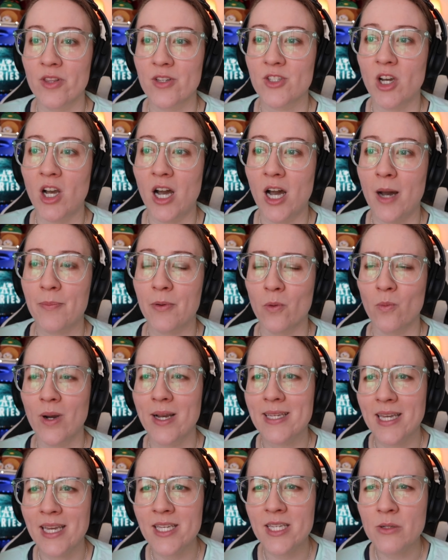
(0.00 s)
the top or why
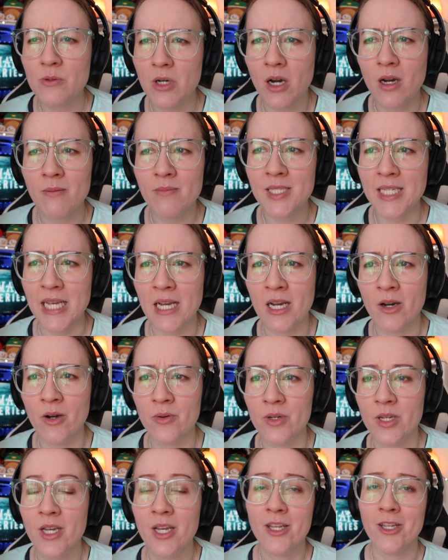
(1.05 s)
can't you calm
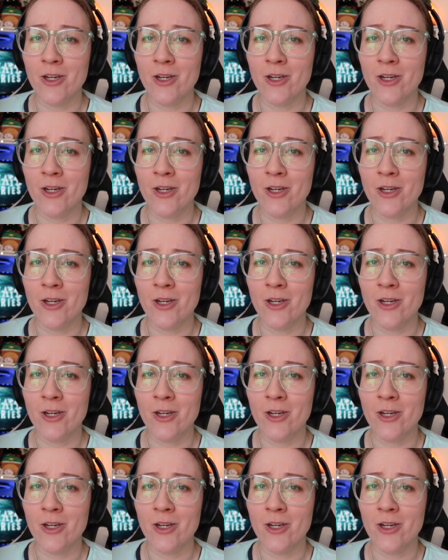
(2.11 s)
down?